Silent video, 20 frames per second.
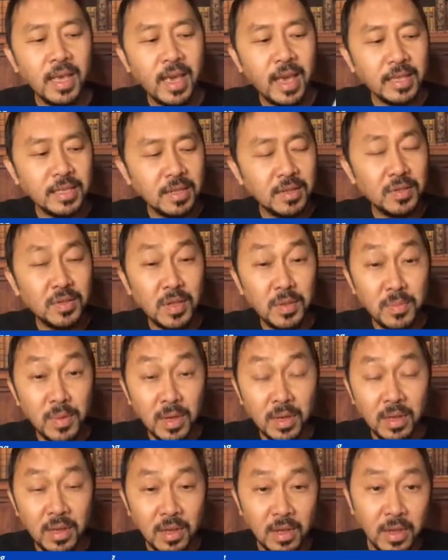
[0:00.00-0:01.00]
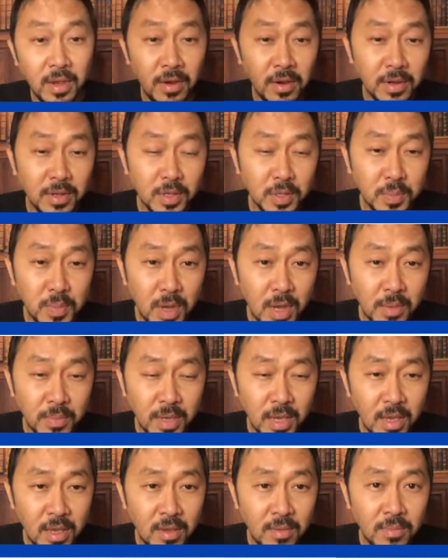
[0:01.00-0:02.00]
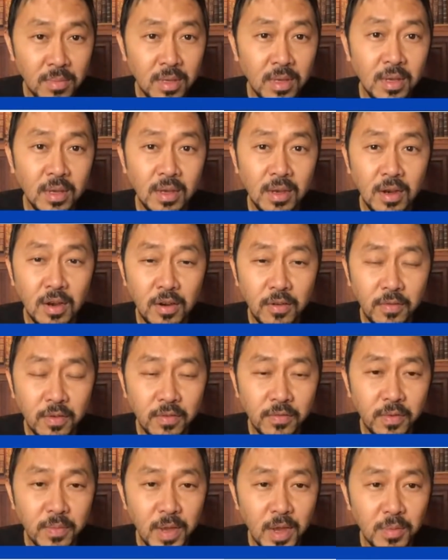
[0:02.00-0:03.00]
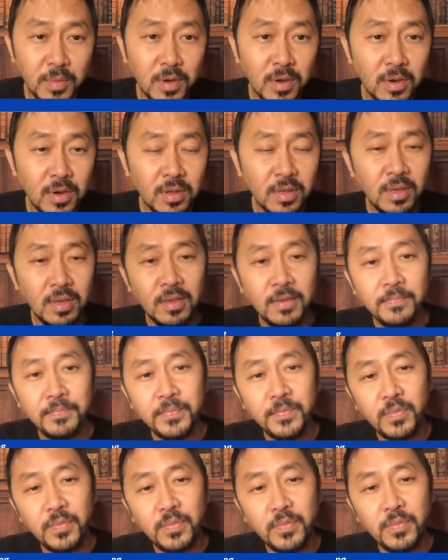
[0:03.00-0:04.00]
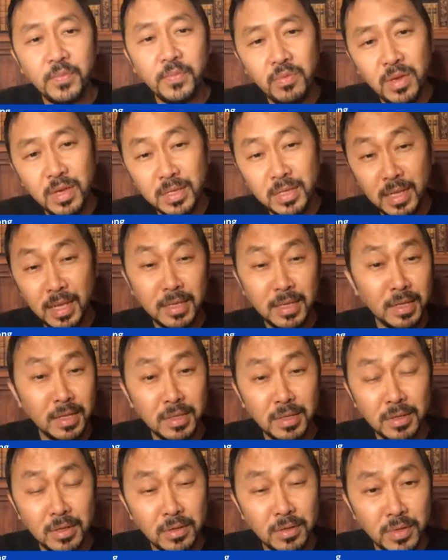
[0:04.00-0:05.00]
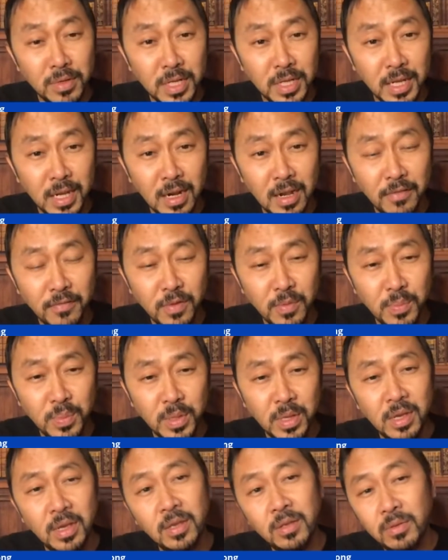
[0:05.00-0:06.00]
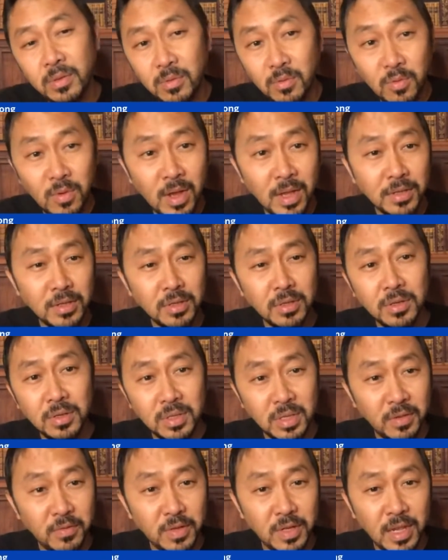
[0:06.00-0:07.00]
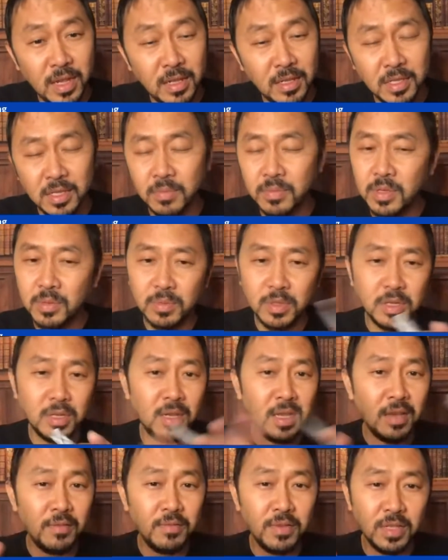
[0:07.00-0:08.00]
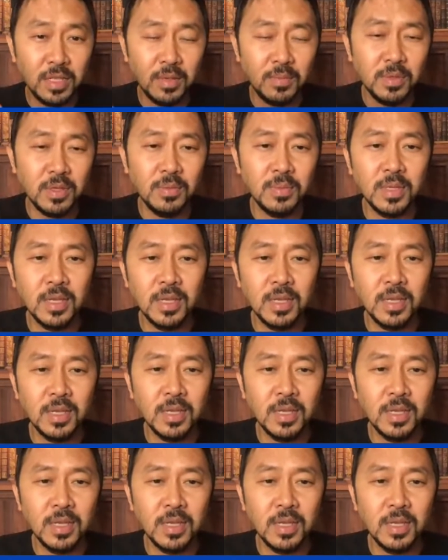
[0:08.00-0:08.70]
As I said, my Erica's mom came over from Albuquerque for 3 weeks. I tested her when she got off the plane, watched her to see if she had any symptoms. She didn't have any symptoms.